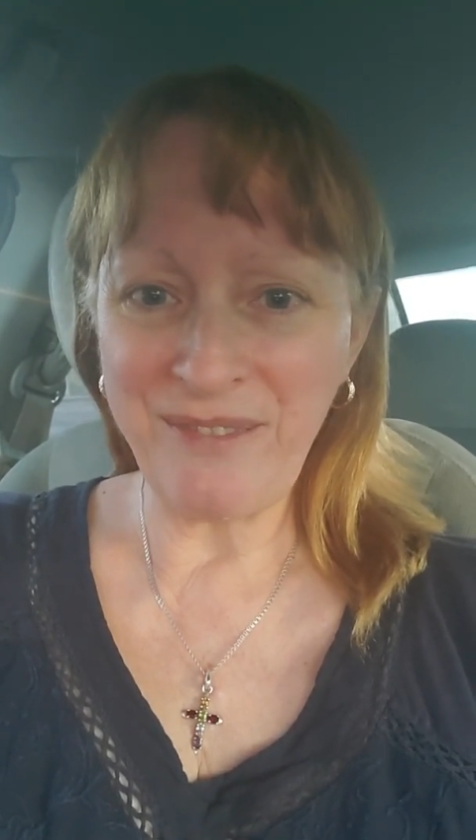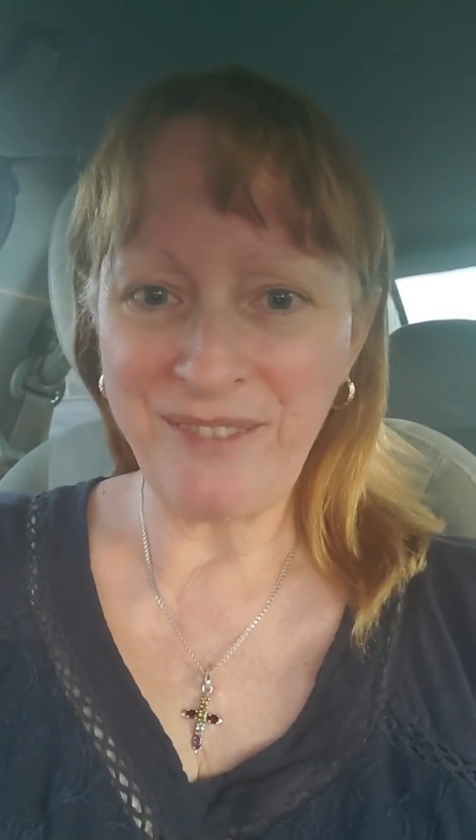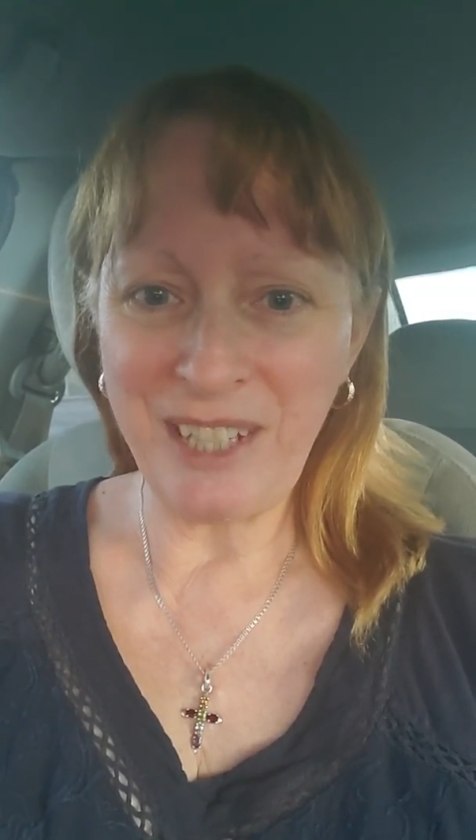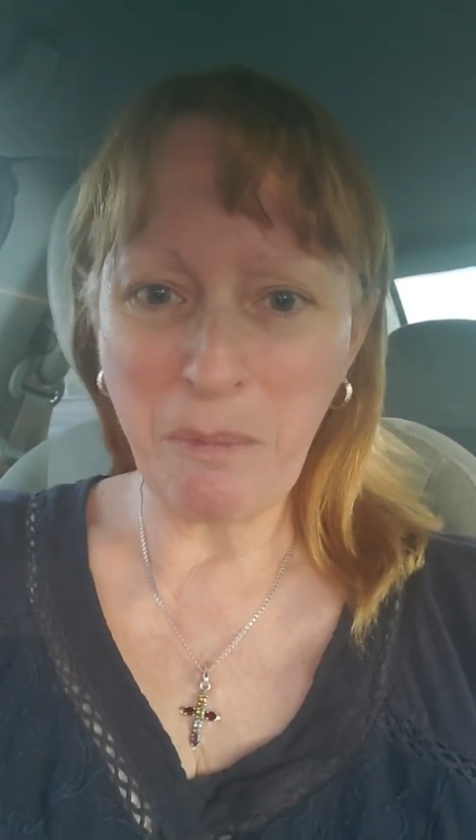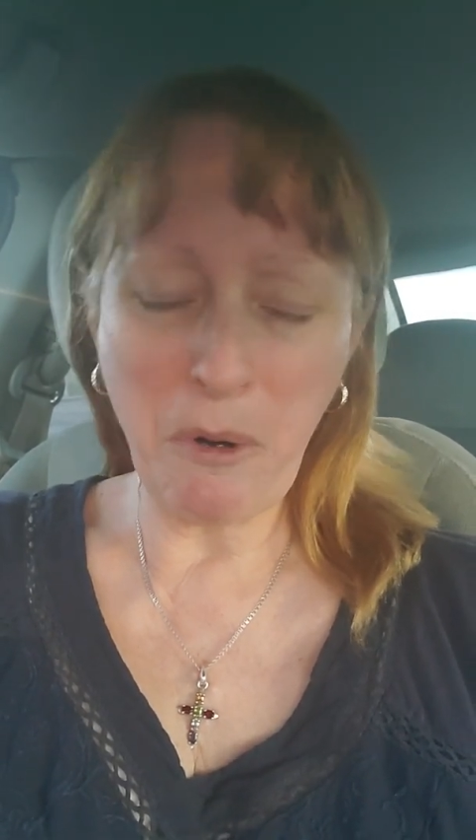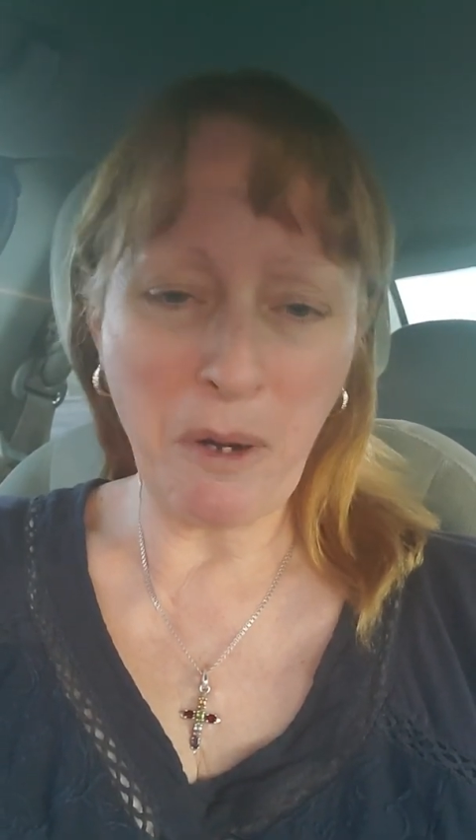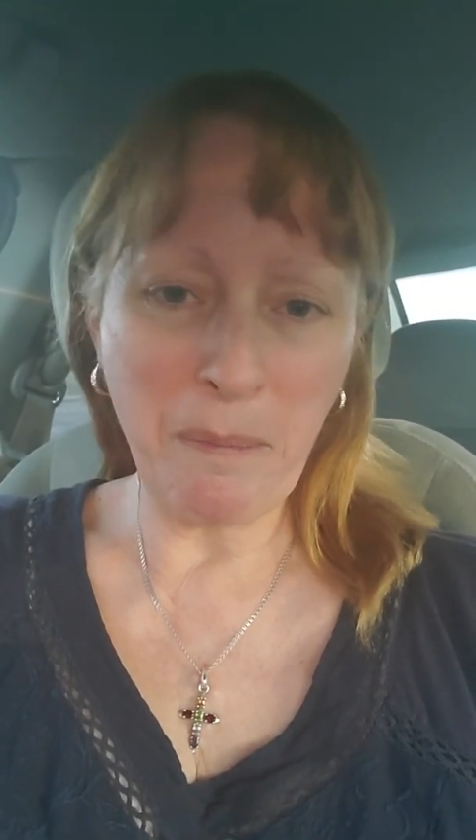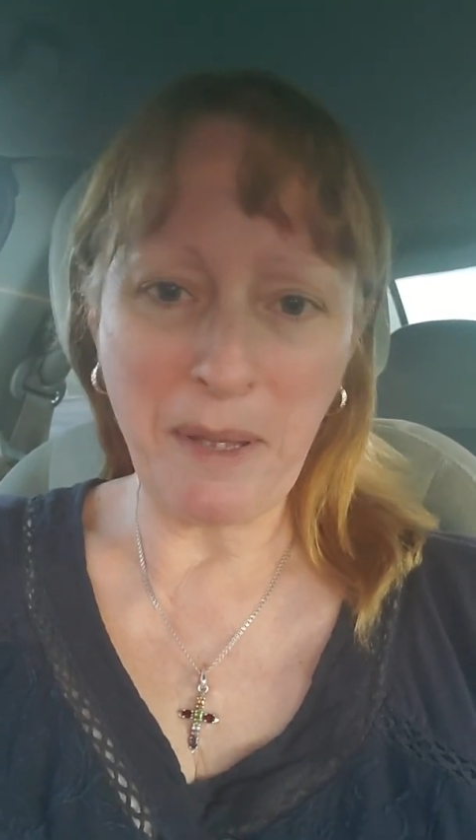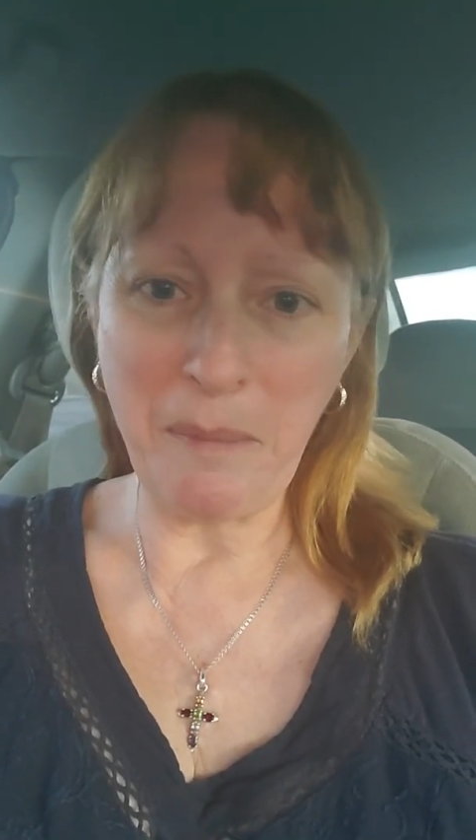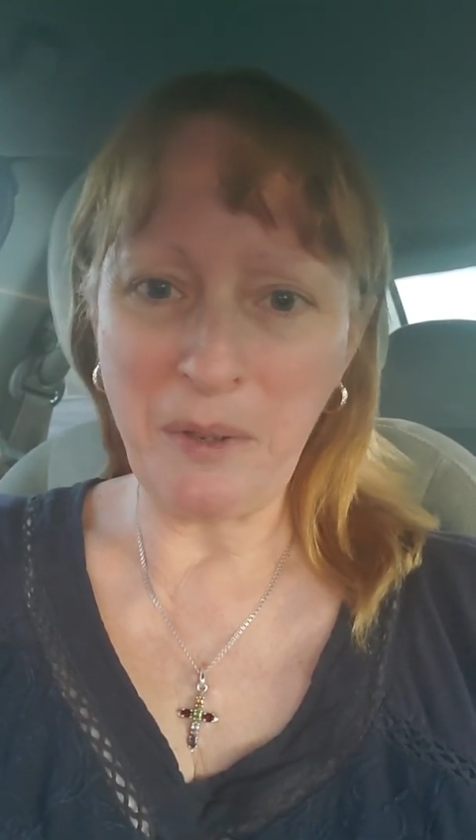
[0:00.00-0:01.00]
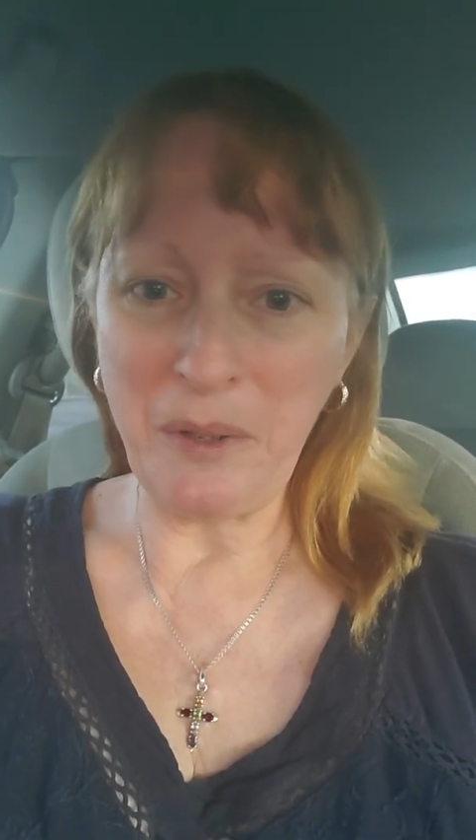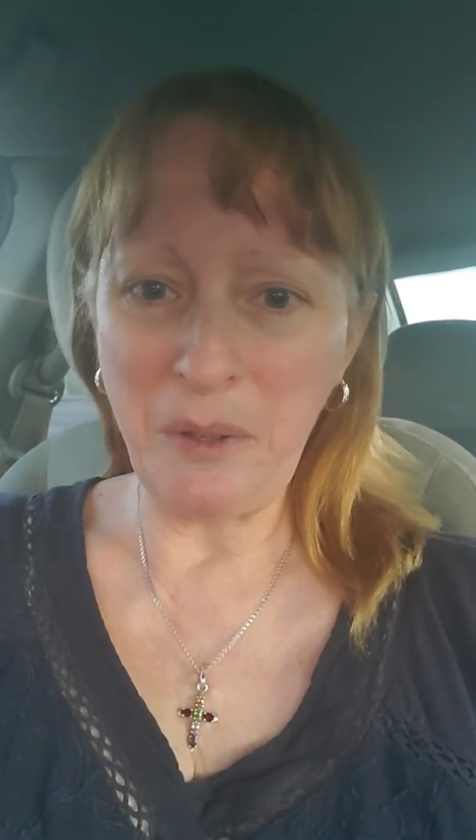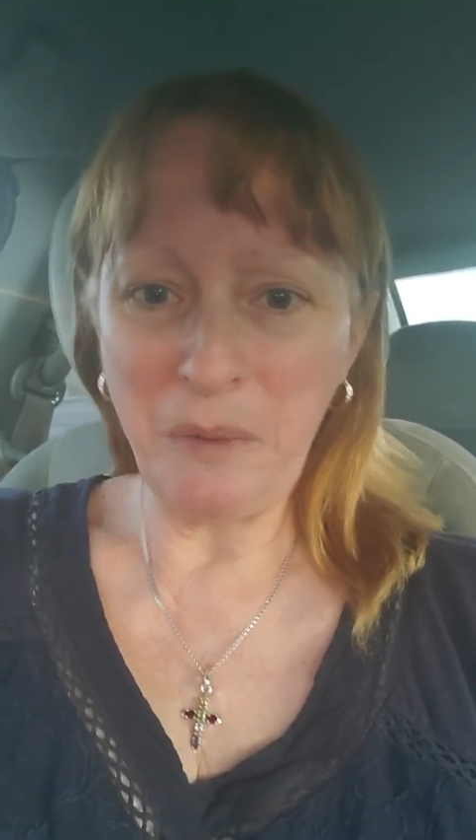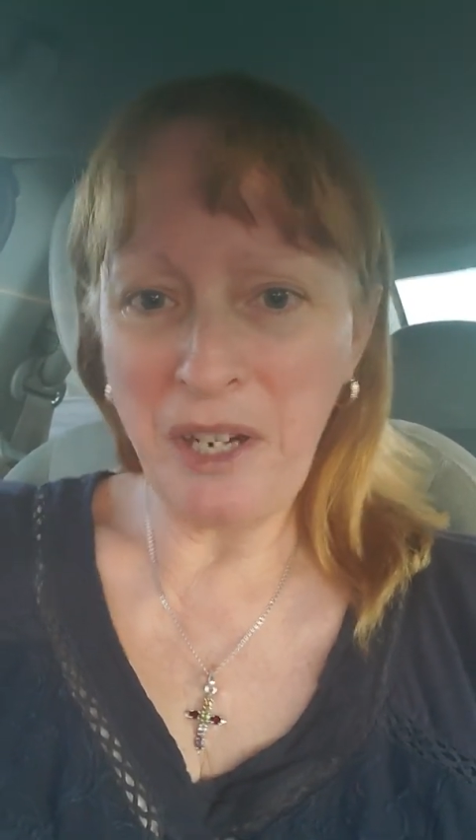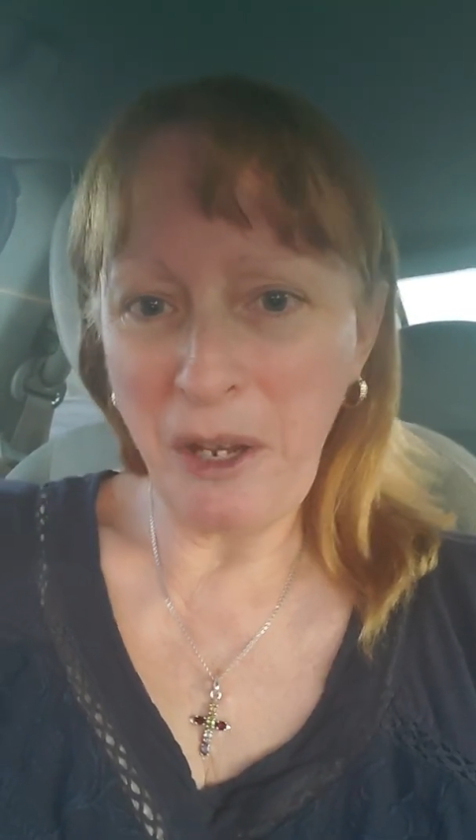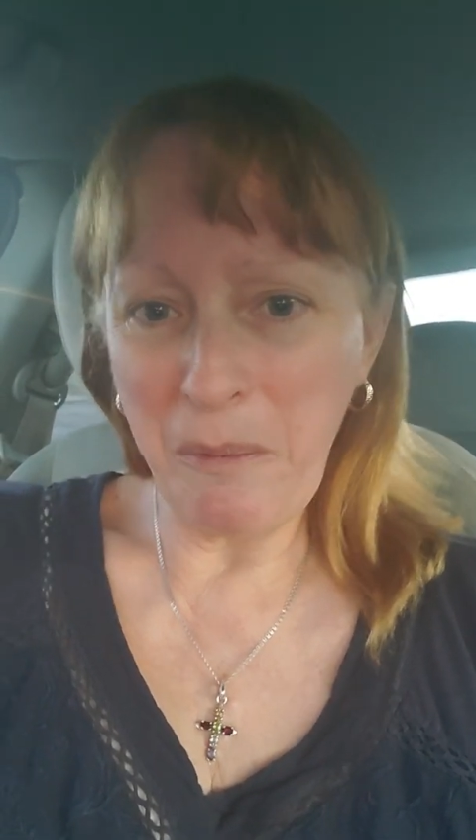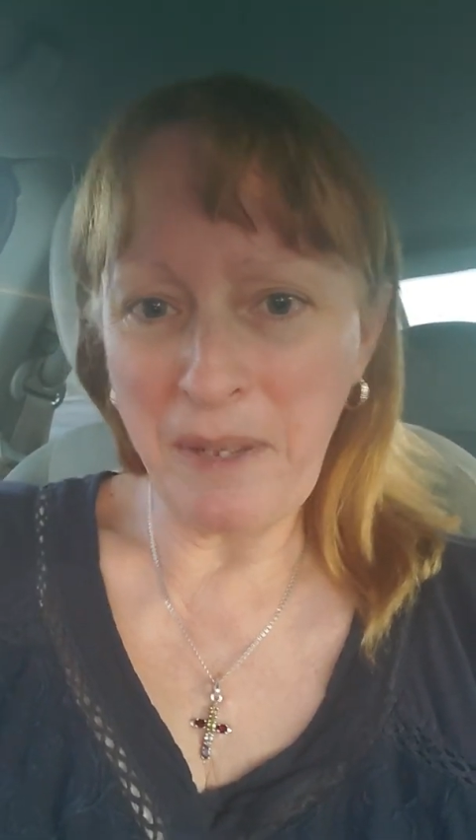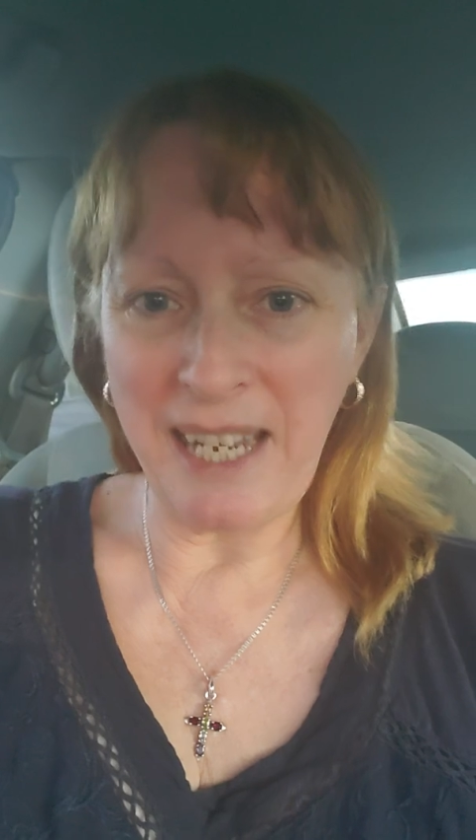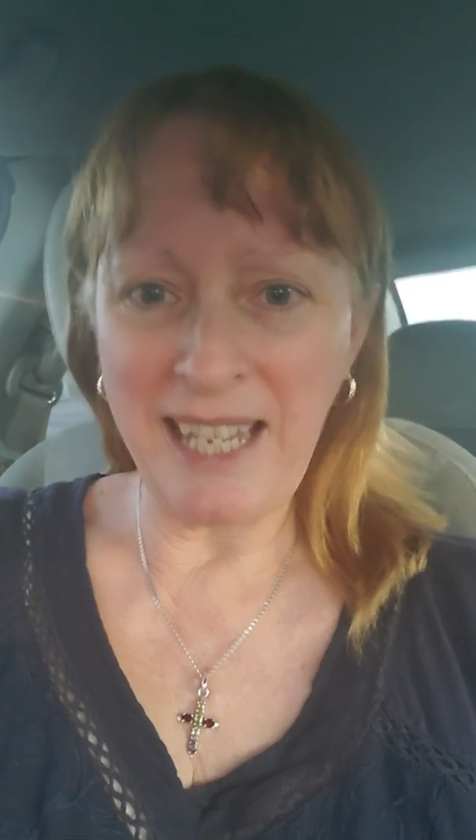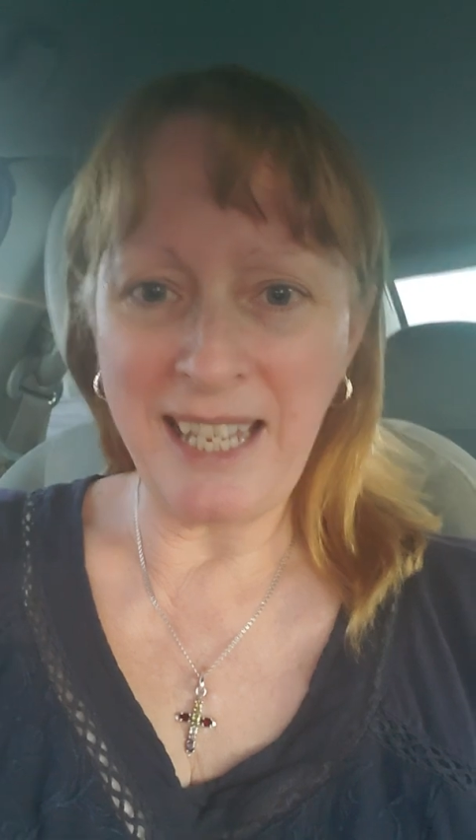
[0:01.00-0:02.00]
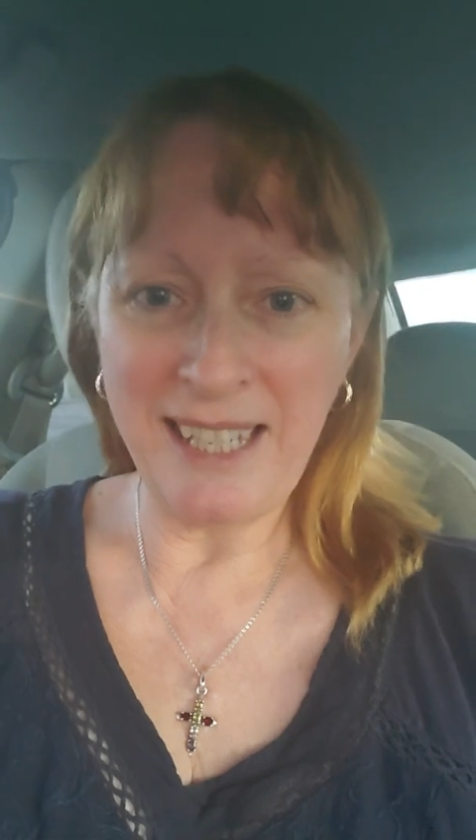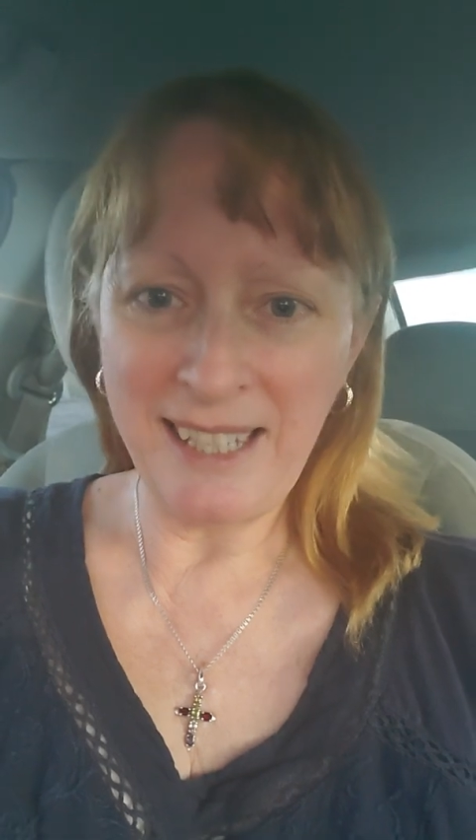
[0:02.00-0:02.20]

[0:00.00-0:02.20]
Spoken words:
to poor people who were nobody.